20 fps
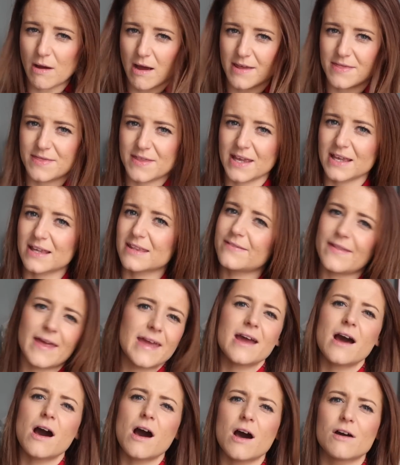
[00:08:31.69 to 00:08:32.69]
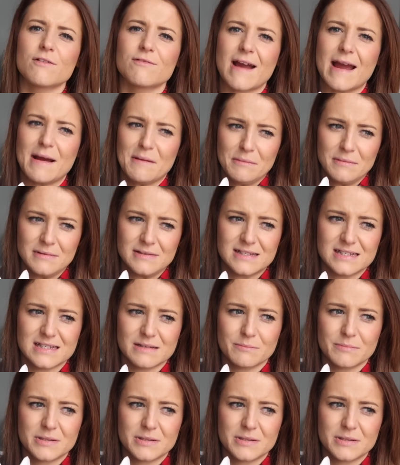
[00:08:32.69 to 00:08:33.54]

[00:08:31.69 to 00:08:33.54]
I think they are around